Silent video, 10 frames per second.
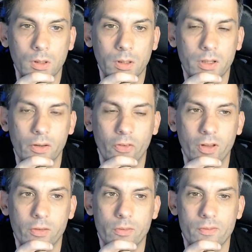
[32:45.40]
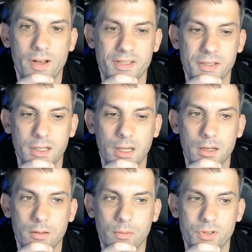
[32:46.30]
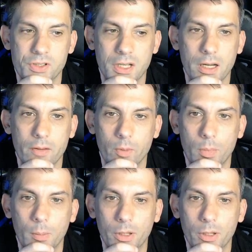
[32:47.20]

Does get to investigate, which is kind of a bummer,